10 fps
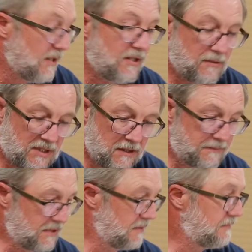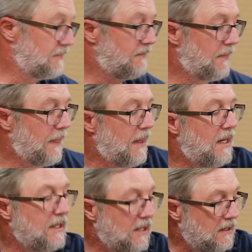Q-tips,
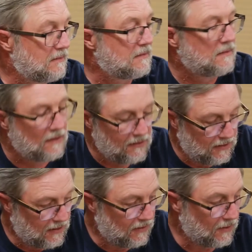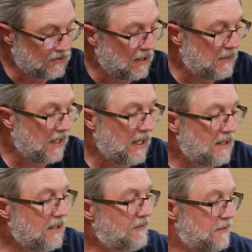again, those come in
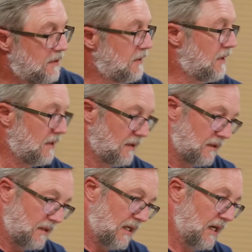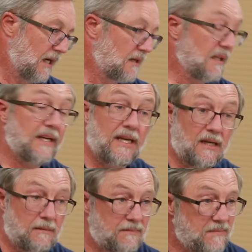handy for cleaning
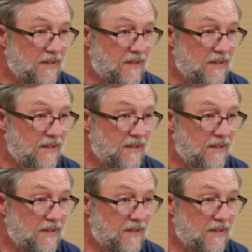up.